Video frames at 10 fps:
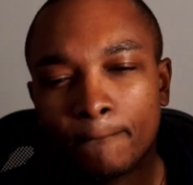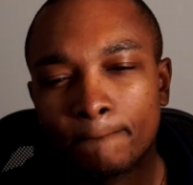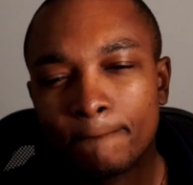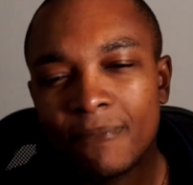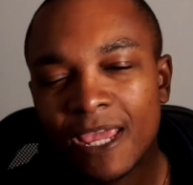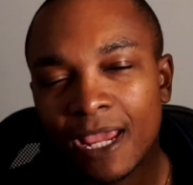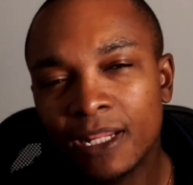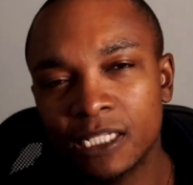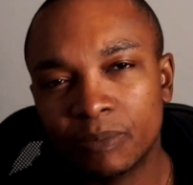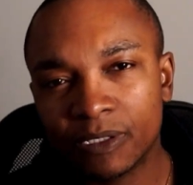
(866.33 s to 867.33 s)
The
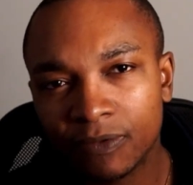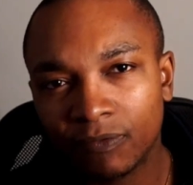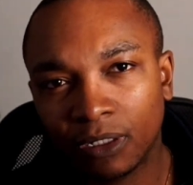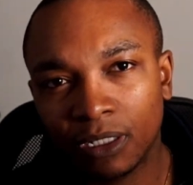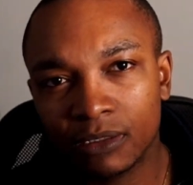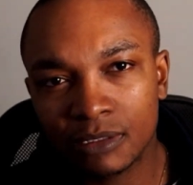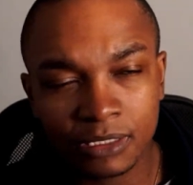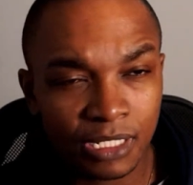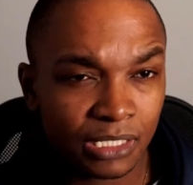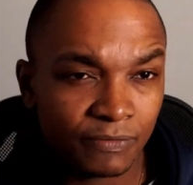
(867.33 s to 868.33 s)
NS specifically, the
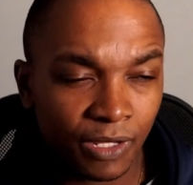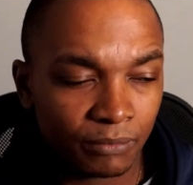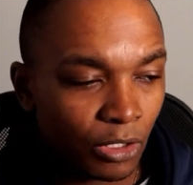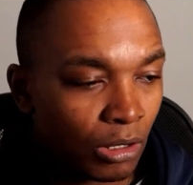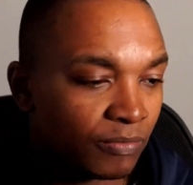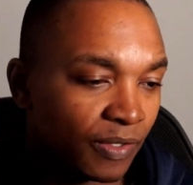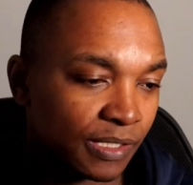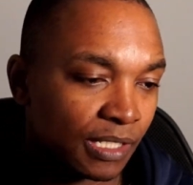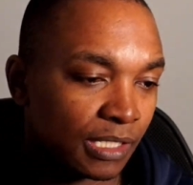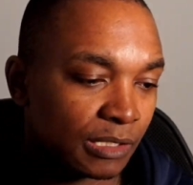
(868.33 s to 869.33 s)
Technifiber Carboflex
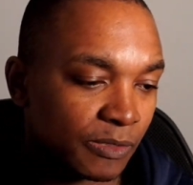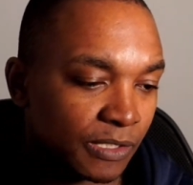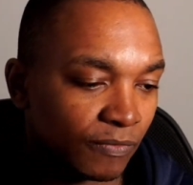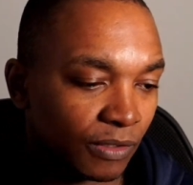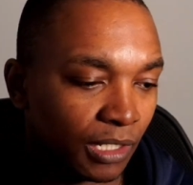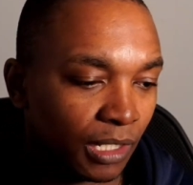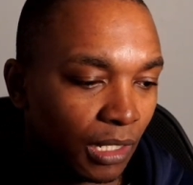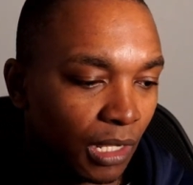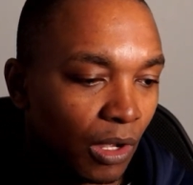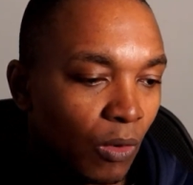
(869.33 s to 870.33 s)
NS specifically,
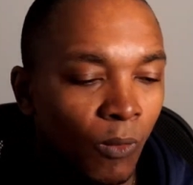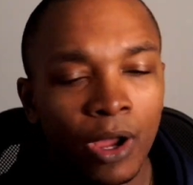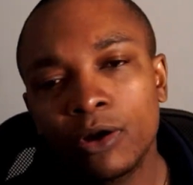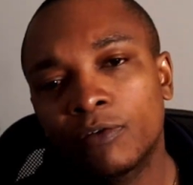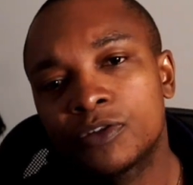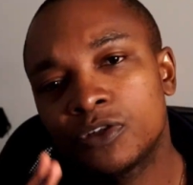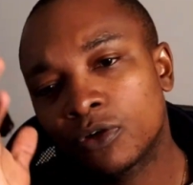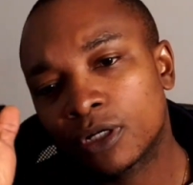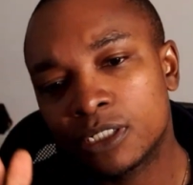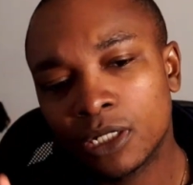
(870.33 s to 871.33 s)
one, obviously you've got
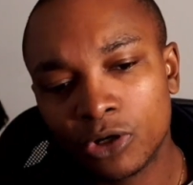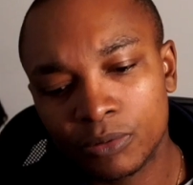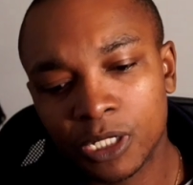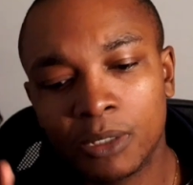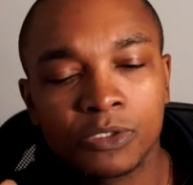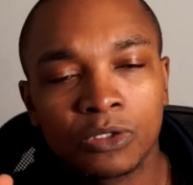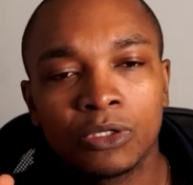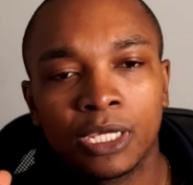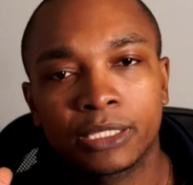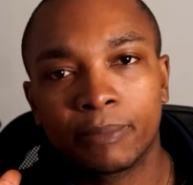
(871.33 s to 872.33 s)
a teardrop shape, so you
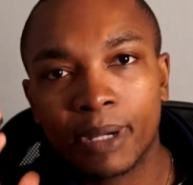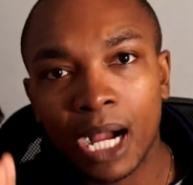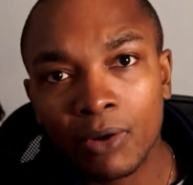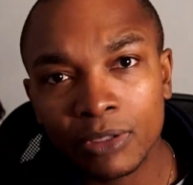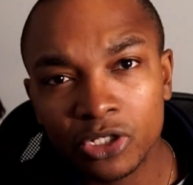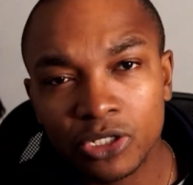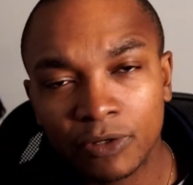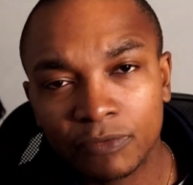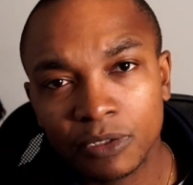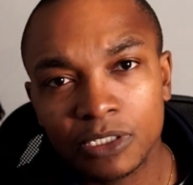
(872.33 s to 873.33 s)
get the power that you get
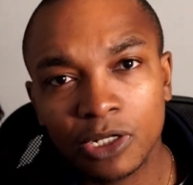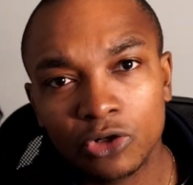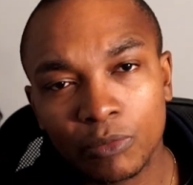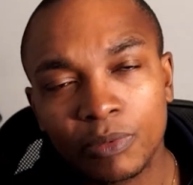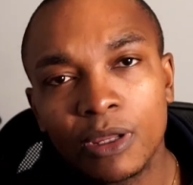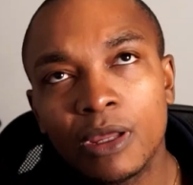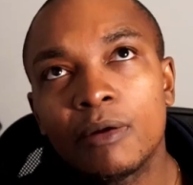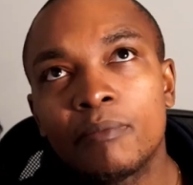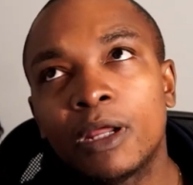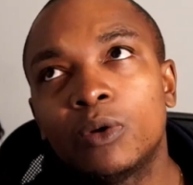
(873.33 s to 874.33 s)
from the teardrop,
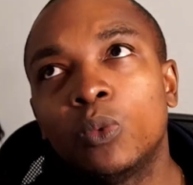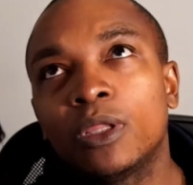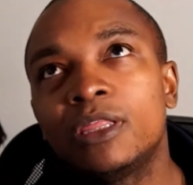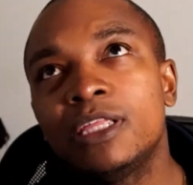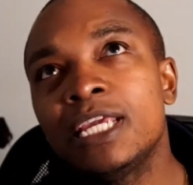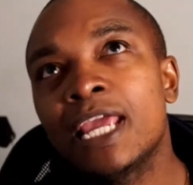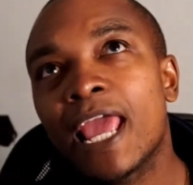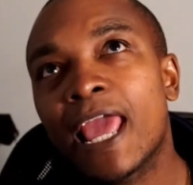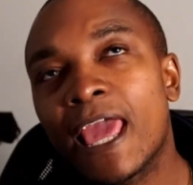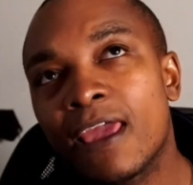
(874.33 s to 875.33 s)
but with the
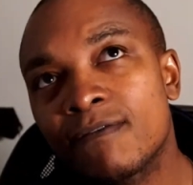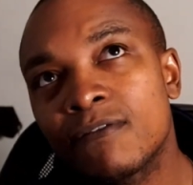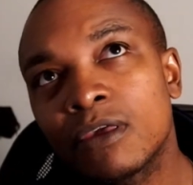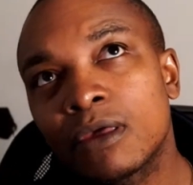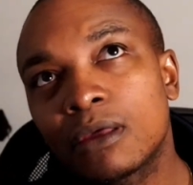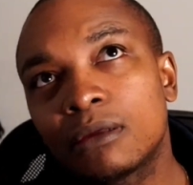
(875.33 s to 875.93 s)
heavier